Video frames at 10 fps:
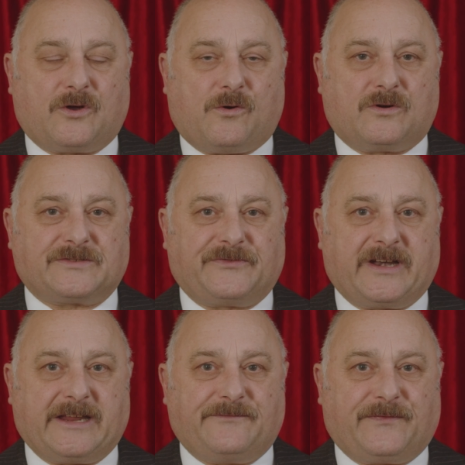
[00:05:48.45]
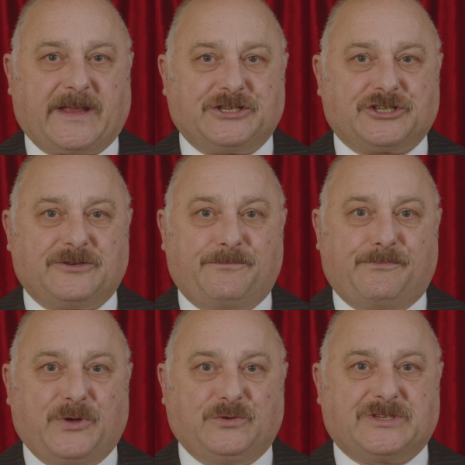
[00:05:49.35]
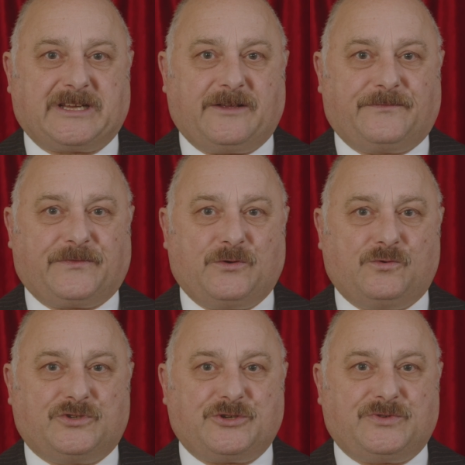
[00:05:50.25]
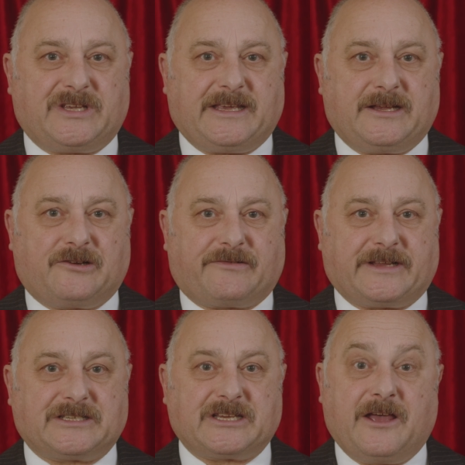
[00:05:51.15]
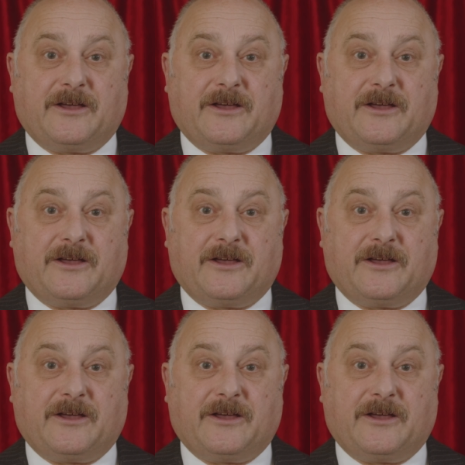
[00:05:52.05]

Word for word: course for an inflation-boosting fuel duty increase